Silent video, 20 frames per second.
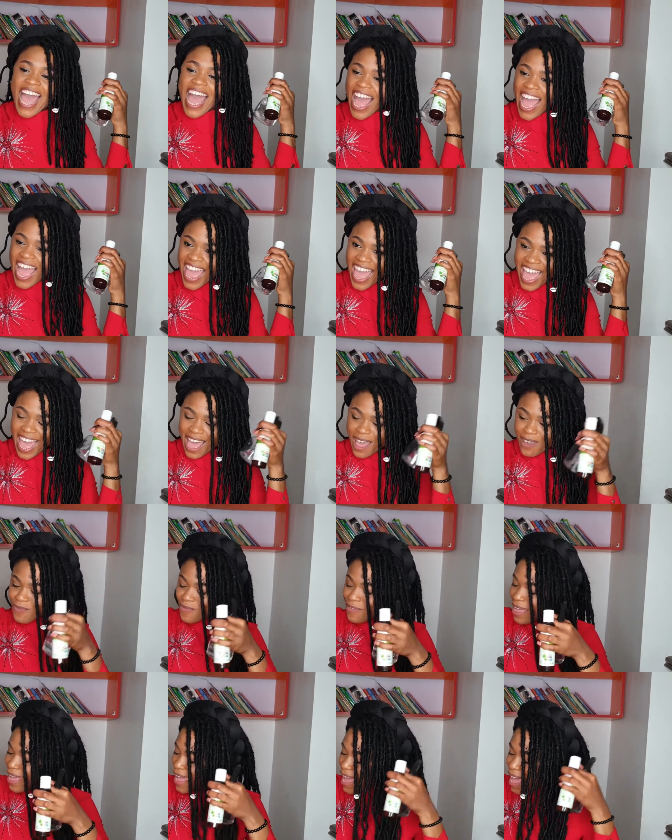I
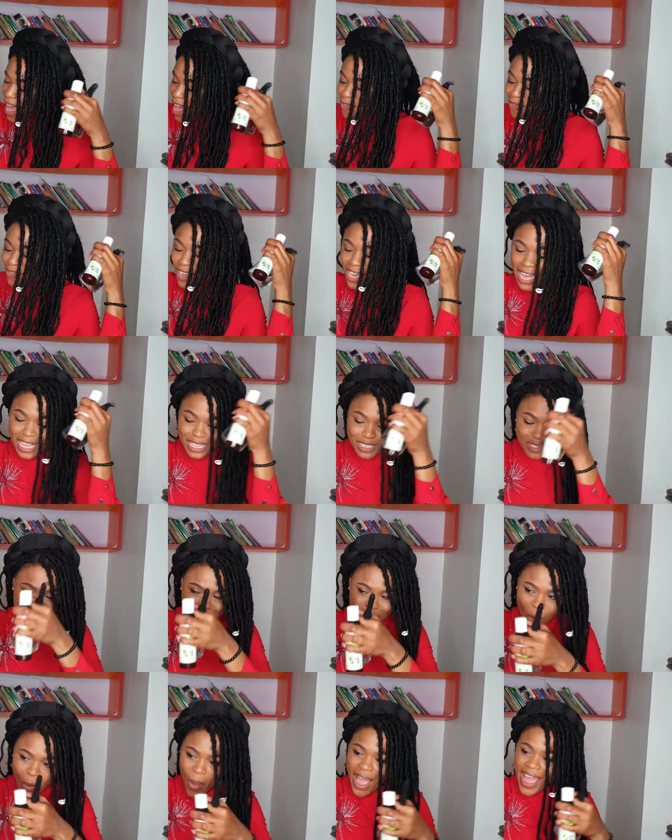have
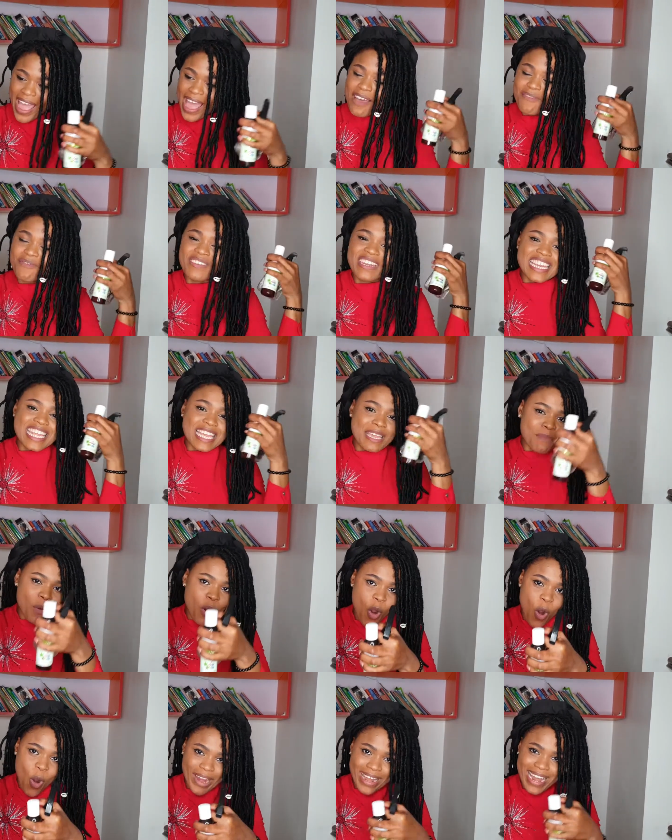castor, I have neem
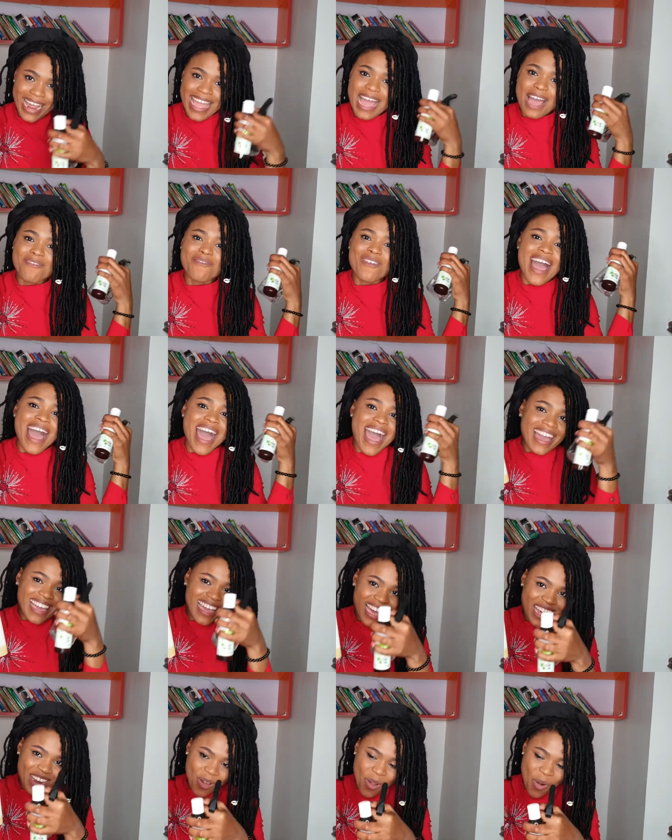oil, I have
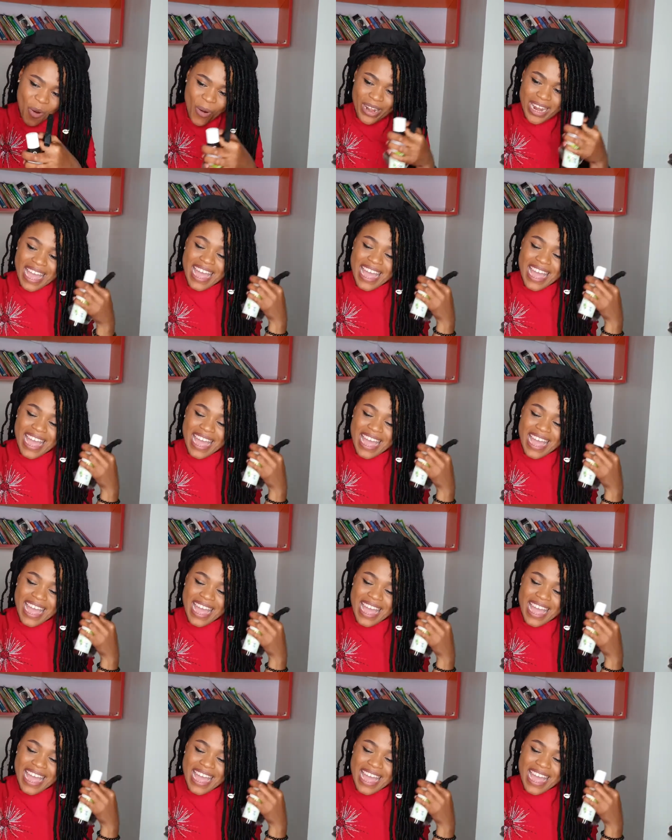argan oil,